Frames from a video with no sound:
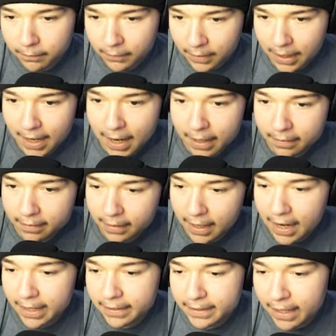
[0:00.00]
Alright, see,
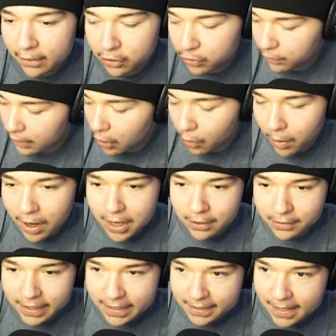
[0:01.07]
I ain't scared to do no water
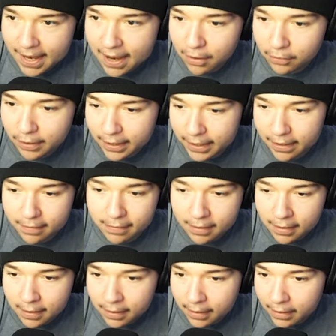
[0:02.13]
test now. Look at this.
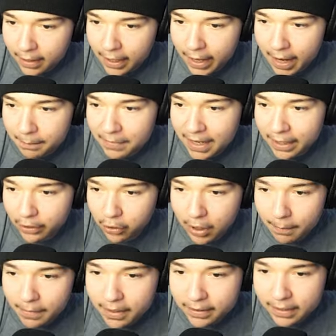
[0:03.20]
Hey, I'm not.
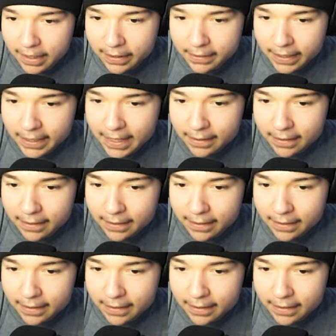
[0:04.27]
I'm not. This ain't